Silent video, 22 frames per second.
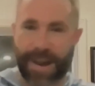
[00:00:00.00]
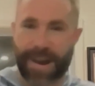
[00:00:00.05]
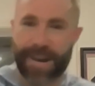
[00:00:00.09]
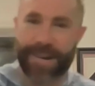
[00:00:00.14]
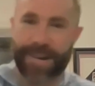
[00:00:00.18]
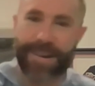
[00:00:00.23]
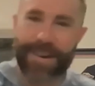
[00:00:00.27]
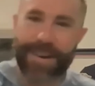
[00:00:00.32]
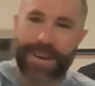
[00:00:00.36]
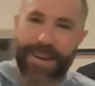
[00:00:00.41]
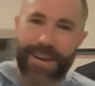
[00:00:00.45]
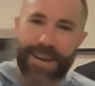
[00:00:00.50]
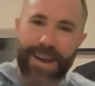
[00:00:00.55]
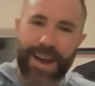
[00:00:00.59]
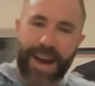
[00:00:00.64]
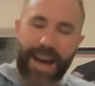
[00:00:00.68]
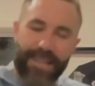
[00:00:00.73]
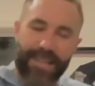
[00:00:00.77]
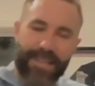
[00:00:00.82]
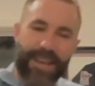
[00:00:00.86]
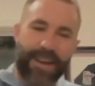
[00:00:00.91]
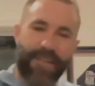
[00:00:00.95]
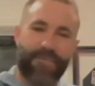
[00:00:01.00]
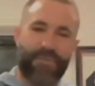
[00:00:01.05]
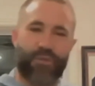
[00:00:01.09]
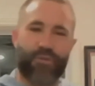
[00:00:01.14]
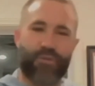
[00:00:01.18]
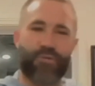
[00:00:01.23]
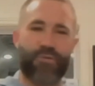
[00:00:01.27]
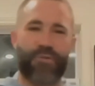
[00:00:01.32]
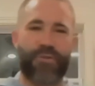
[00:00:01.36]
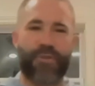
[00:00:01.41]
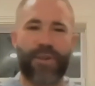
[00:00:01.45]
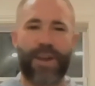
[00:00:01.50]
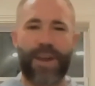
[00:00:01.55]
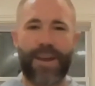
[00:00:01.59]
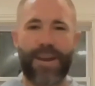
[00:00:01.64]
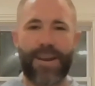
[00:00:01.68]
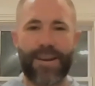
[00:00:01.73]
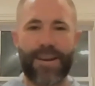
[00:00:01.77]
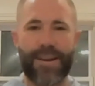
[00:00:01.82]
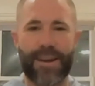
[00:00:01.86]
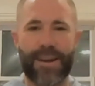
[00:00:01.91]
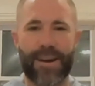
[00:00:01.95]
I left True
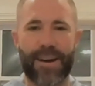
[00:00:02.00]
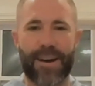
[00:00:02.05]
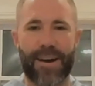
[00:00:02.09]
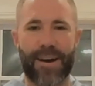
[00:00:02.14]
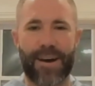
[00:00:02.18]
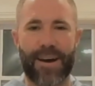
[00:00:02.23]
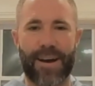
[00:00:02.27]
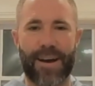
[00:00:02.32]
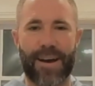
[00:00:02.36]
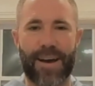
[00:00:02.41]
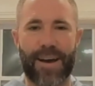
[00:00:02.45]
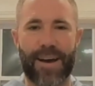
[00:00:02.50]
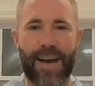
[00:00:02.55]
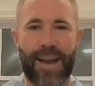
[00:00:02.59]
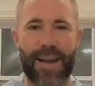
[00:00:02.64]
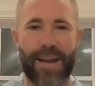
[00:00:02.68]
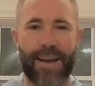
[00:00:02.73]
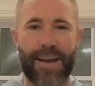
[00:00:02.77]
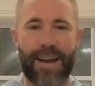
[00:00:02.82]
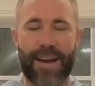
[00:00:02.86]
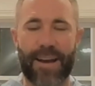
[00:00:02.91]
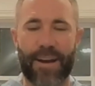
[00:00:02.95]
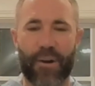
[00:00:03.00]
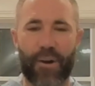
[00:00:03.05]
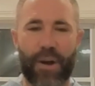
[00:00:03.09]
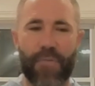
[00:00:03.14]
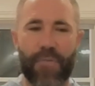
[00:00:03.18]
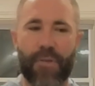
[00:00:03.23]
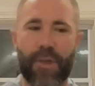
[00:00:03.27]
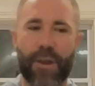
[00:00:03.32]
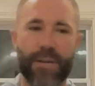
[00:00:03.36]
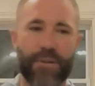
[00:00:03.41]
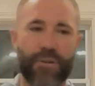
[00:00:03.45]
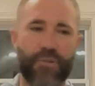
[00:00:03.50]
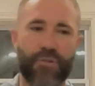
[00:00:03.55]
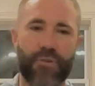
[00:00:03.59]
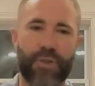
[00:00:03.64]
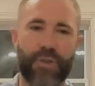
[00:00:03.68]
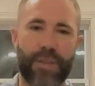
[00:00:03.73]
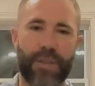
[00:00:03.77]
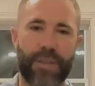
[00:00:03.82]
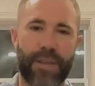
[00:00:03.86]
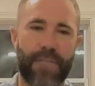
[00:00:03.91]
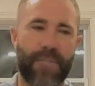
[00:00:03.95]
Green, had a great run at True
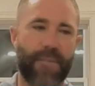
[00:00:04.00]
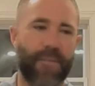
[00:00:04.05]
Green.